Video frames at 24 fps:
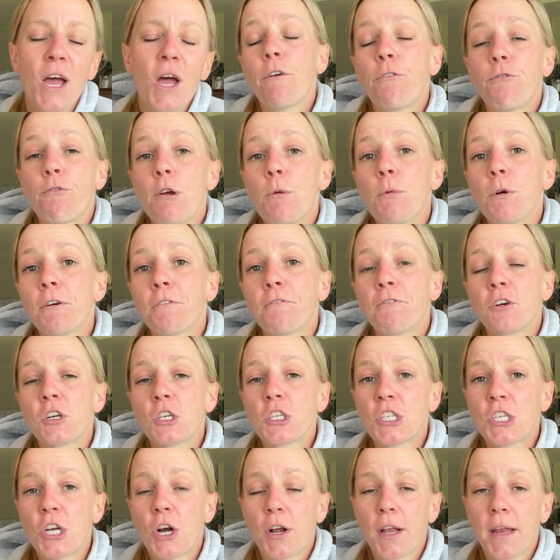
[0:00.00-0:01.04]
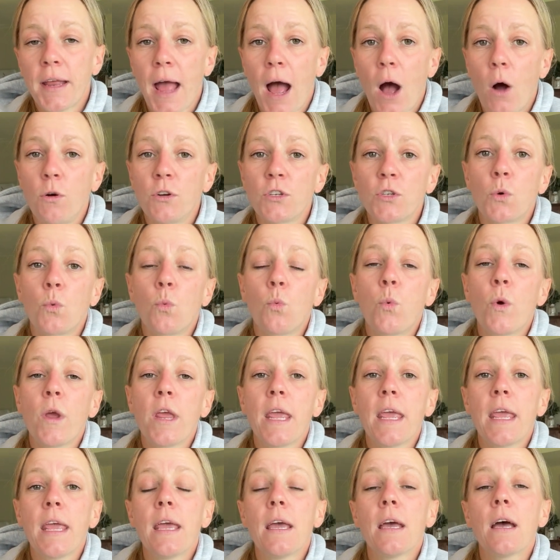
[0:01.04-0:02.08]
If we were first starting out,
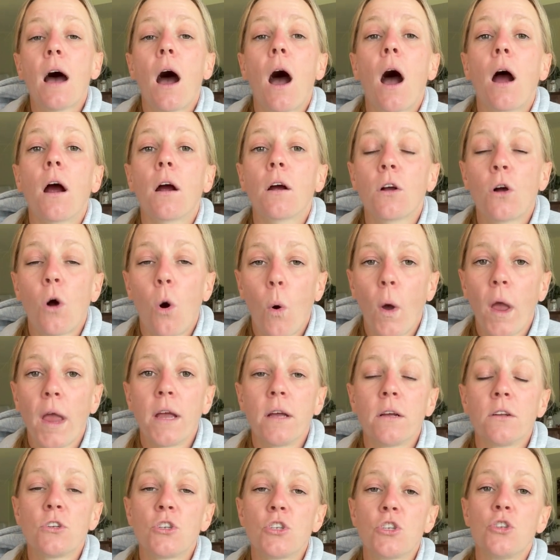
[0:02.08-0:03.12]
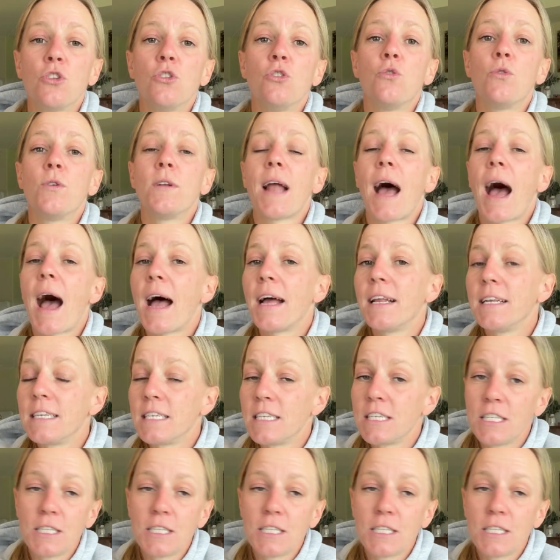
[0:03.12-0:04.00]
we are going to not